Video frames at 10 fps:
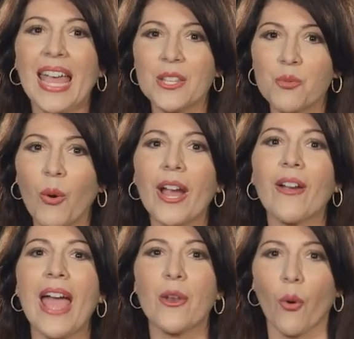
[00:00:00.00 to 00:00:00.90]
is
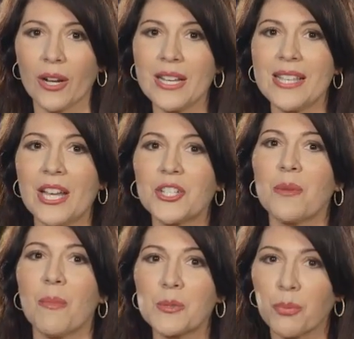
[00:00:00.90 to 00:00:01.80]
where an
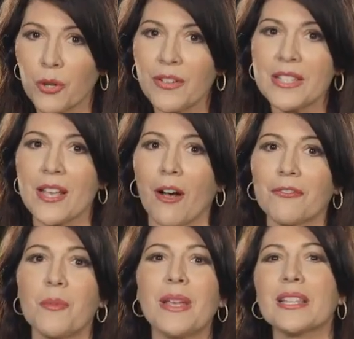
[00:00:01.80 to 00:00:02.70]
organization must prove
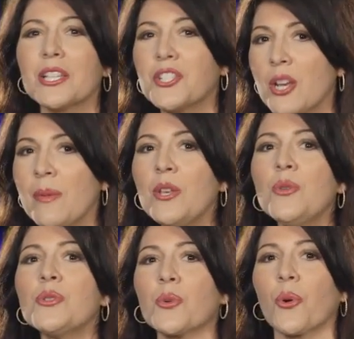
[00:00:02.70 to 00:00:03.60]
itself to be a legitimate
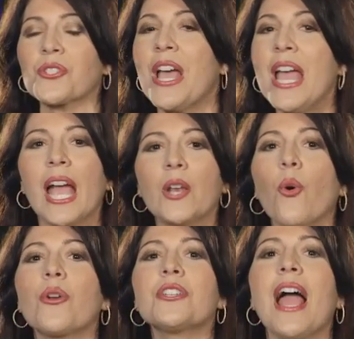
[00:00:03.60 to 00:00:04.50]
news source in
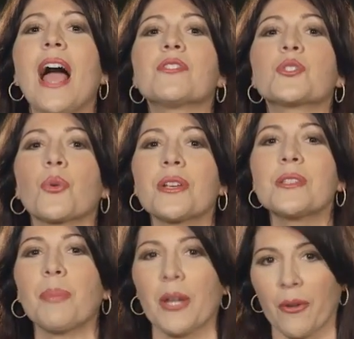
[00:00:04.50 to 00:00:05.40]
order to have
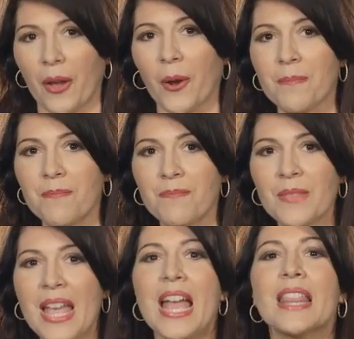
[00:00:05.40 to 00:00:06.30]
stories appear there.
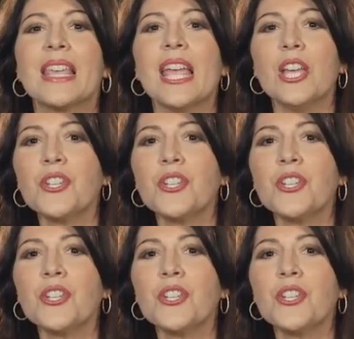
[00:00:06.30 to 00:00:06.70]
The